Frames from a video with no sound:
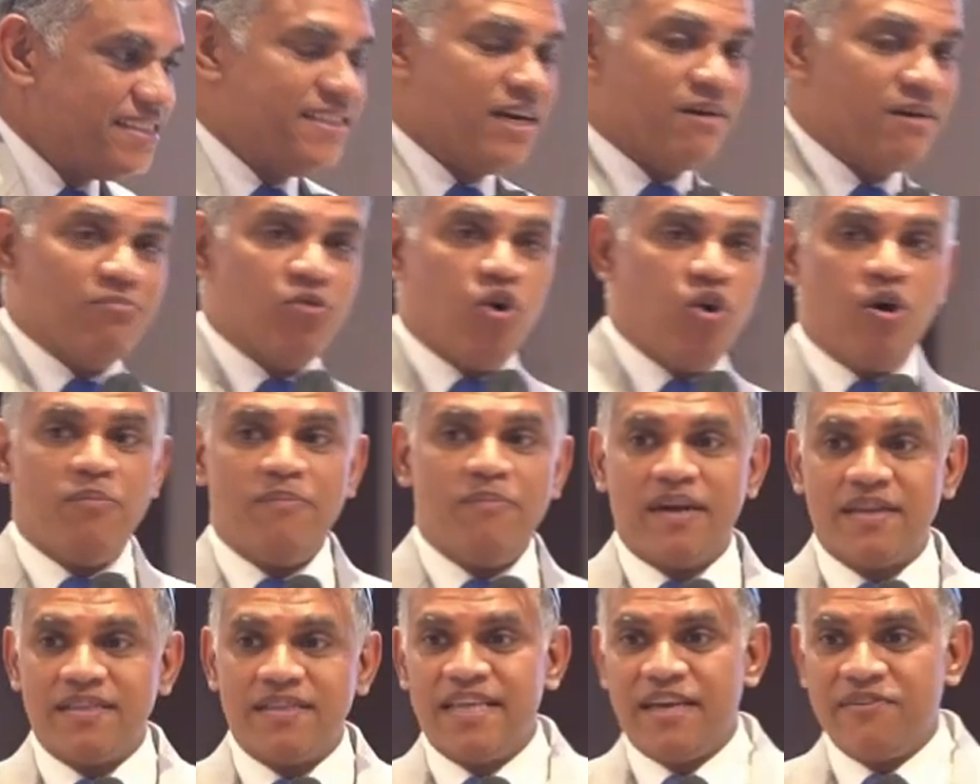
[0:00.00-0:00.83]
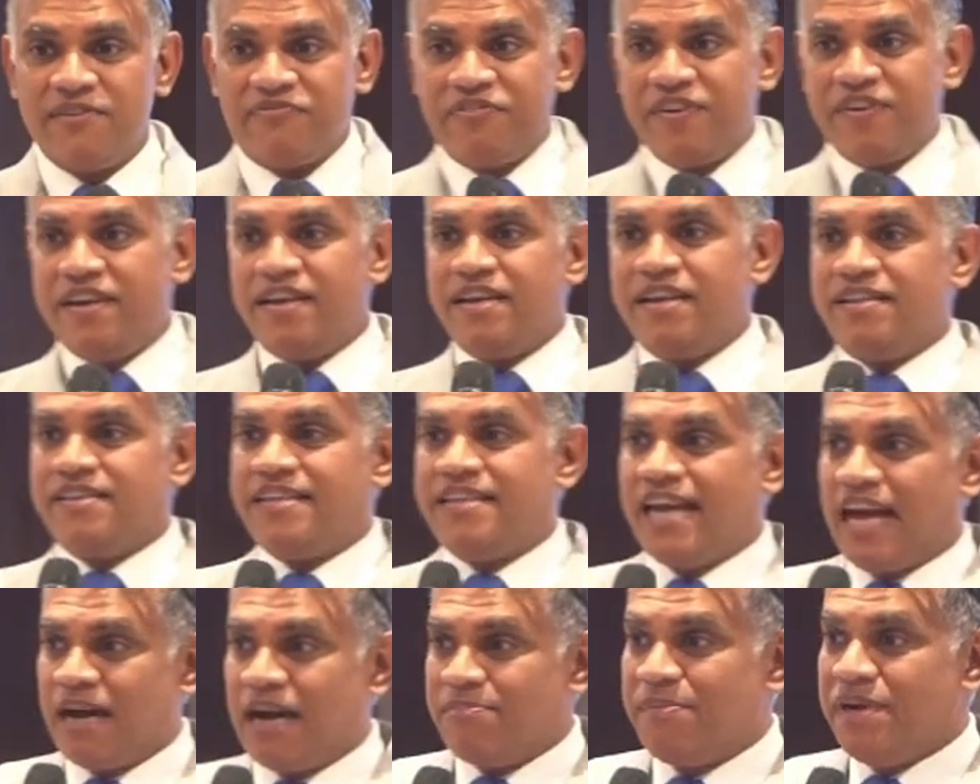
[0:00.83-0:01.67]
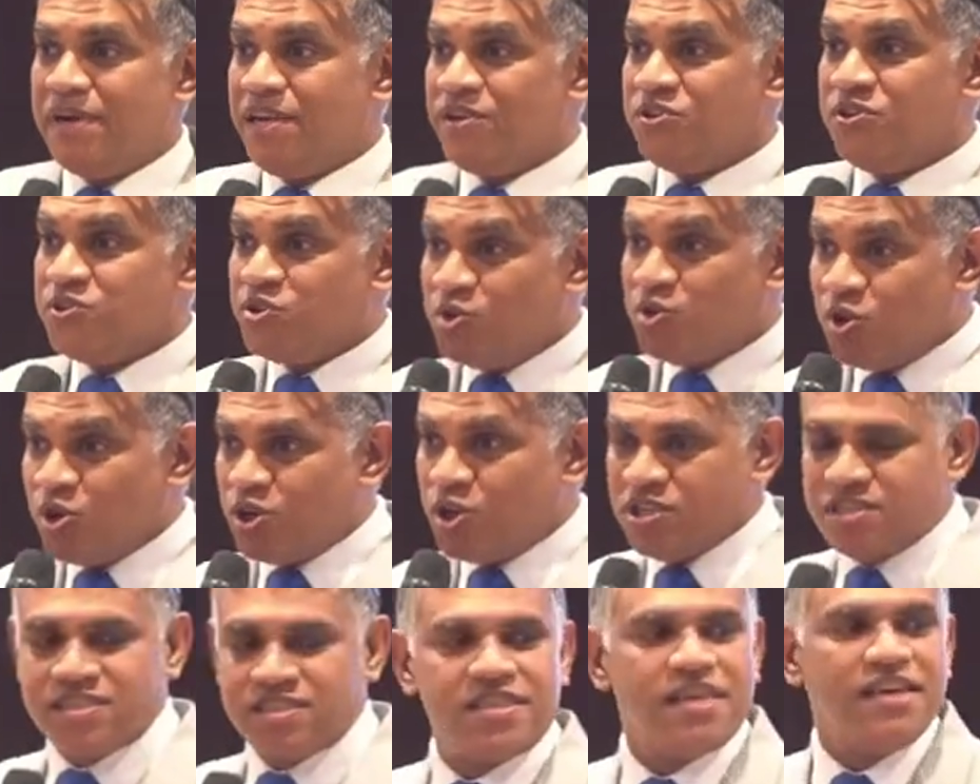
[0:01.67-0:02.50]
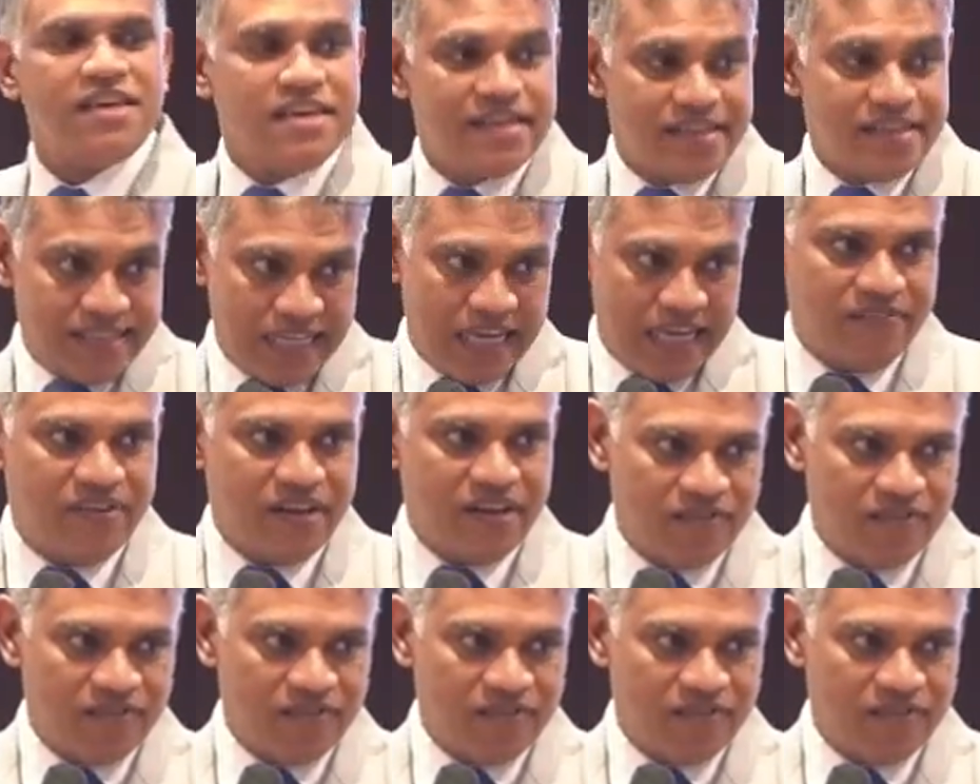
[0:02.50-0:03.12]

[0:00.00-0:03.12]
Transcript: The moment they feel they are being used, they